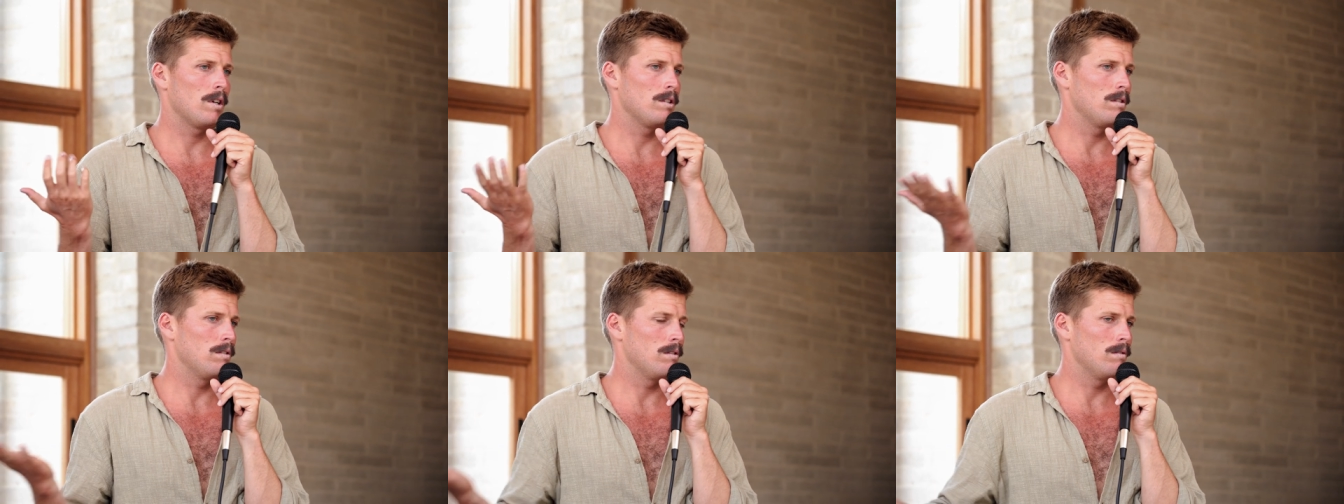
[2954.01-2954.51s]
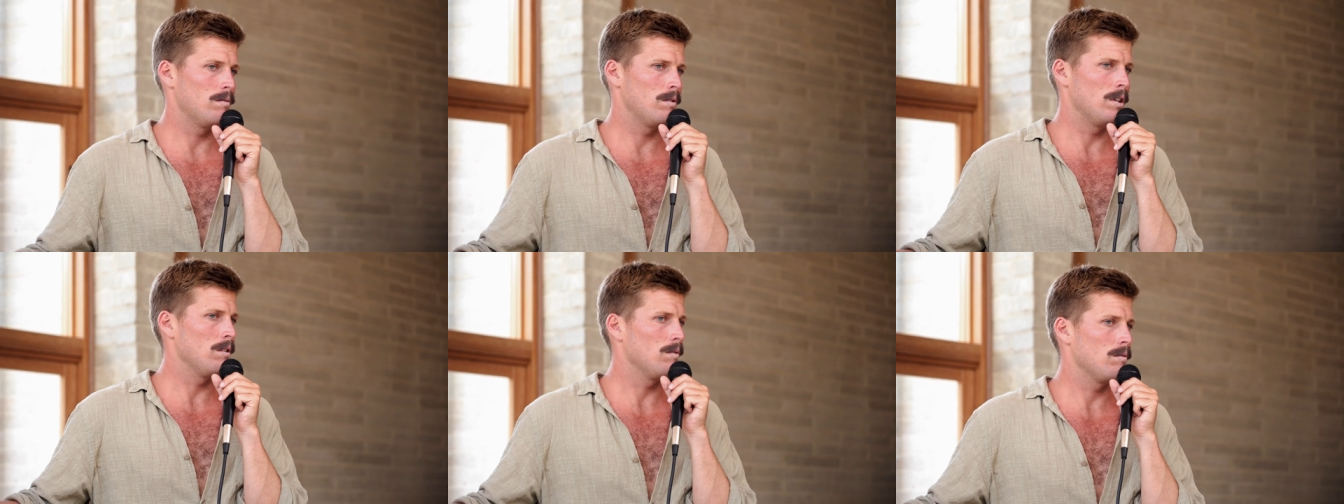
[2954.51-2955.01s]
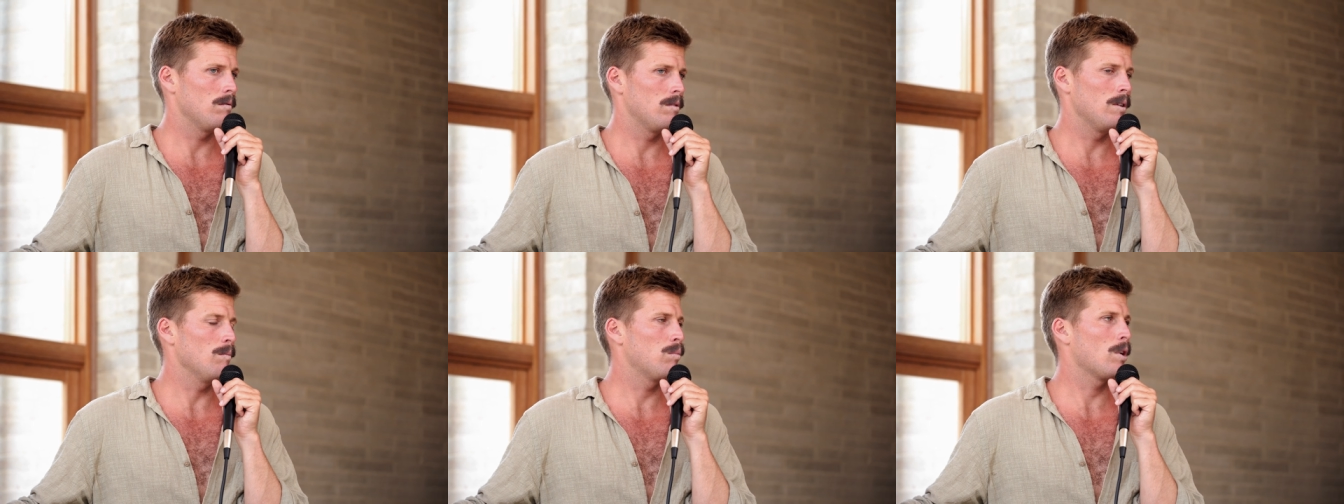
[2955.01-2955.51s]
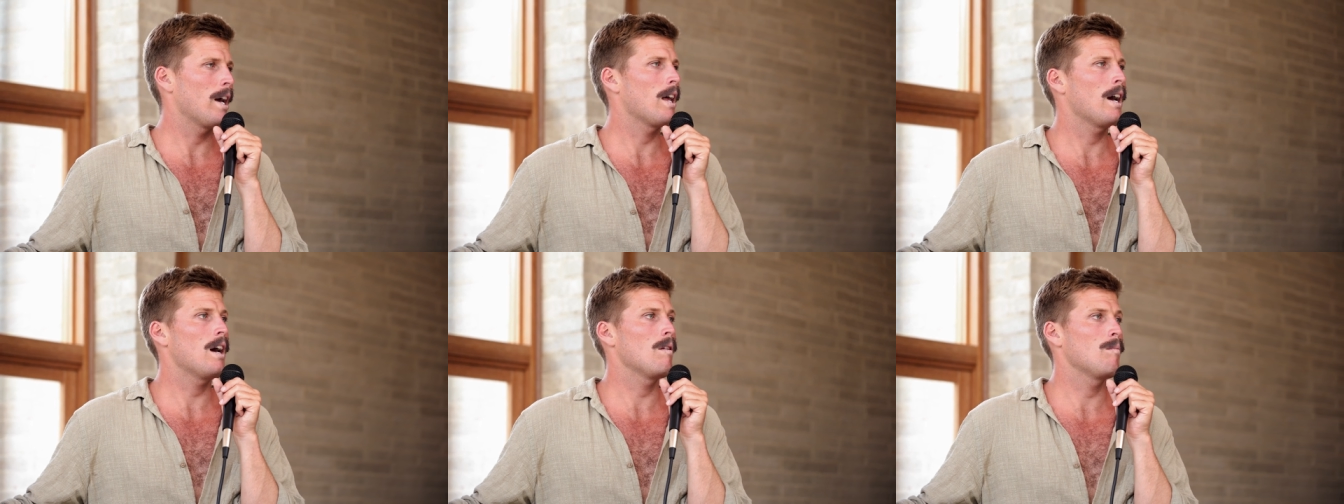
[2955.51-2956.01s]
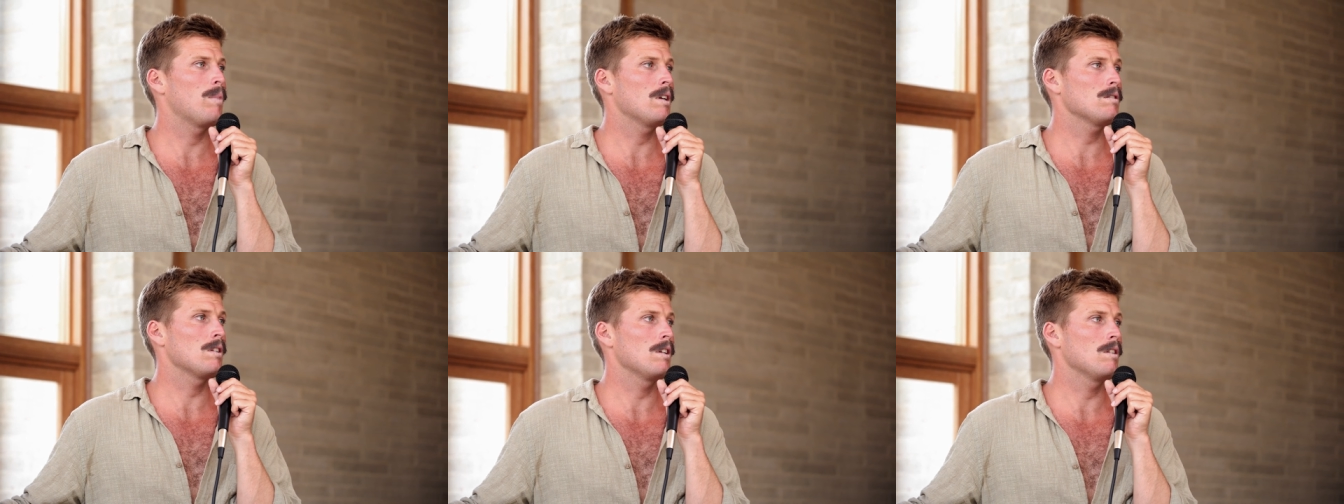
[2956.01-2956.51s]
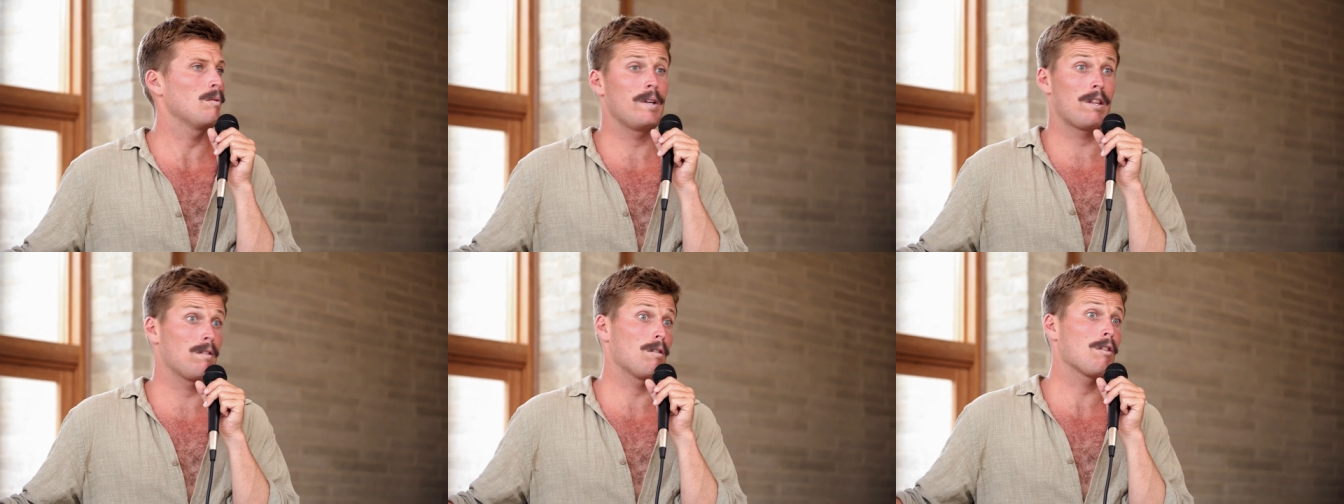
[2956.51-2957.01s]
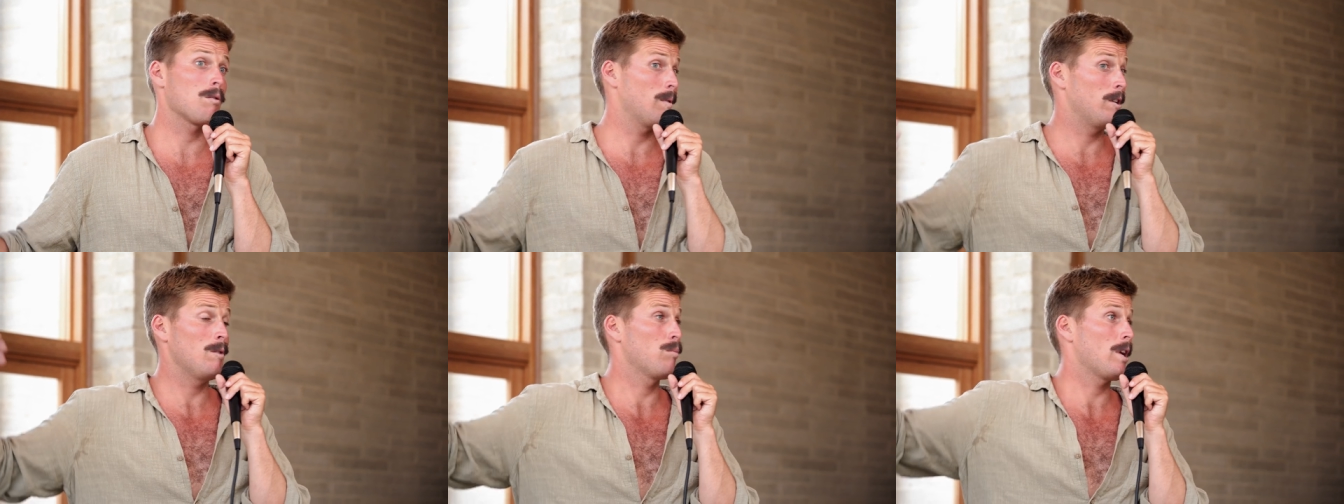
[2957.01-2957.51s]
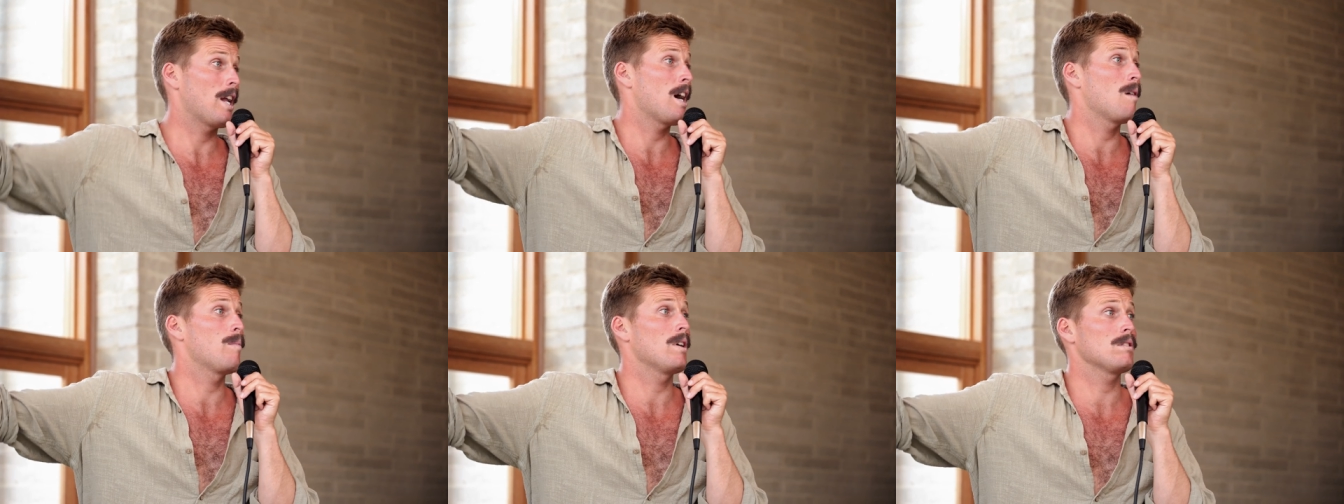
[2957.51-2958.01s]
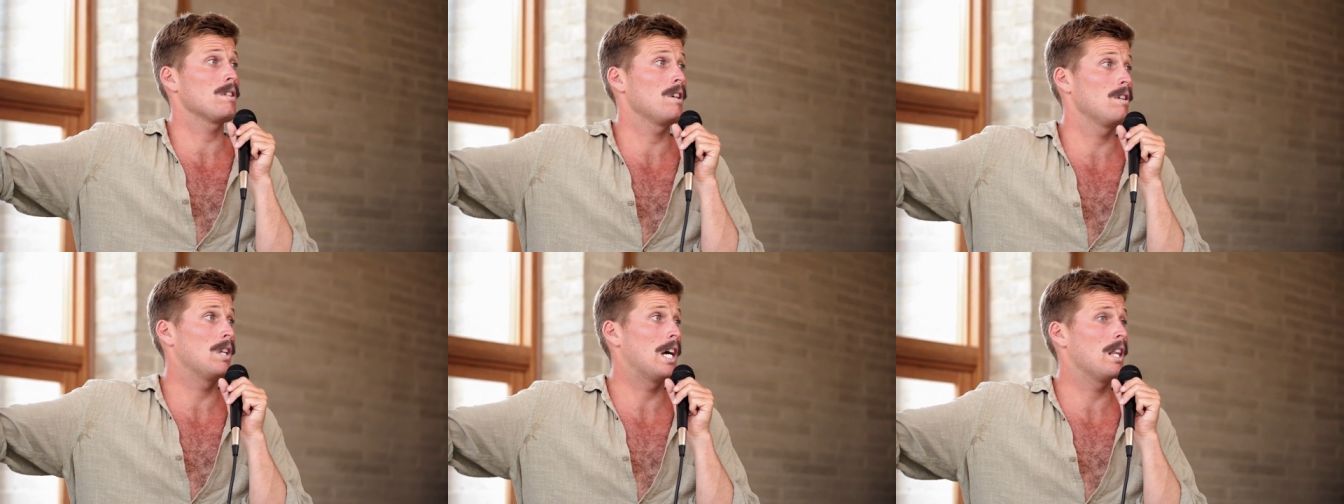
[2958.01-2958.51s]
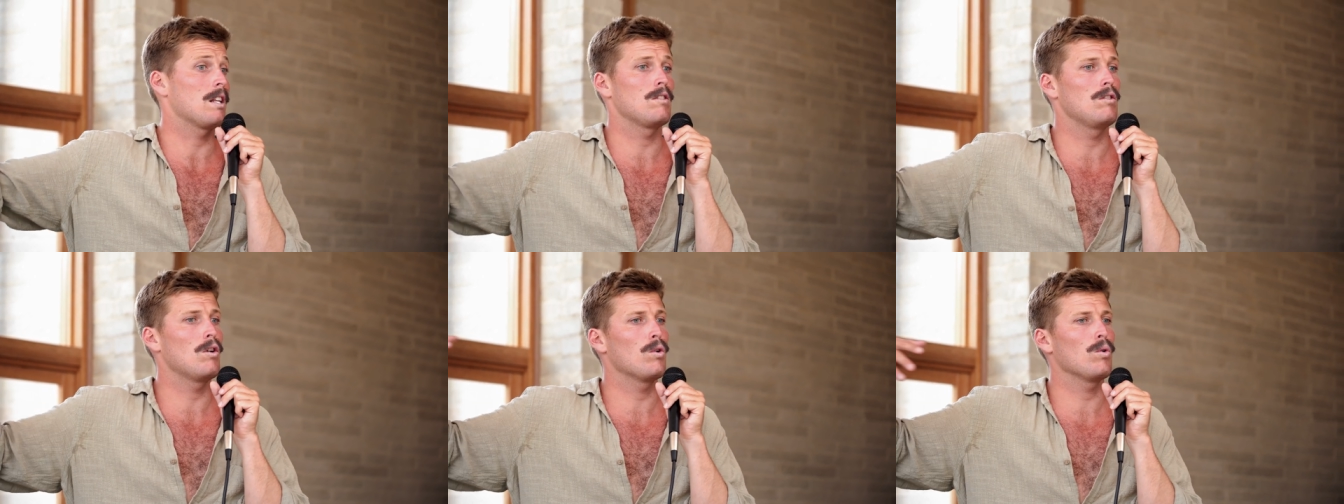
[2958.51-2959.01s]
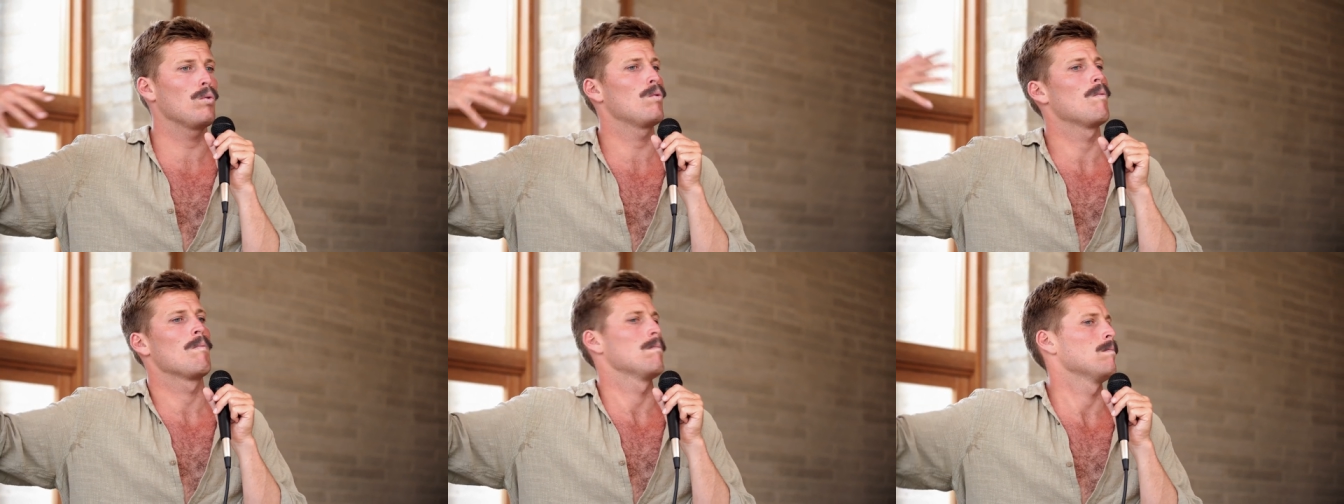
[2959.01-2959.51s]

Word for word: I didn't didn't put out a hat busking. There'd be nothing wrong with it, but I didn't put out a hat busking on that. Like there's no.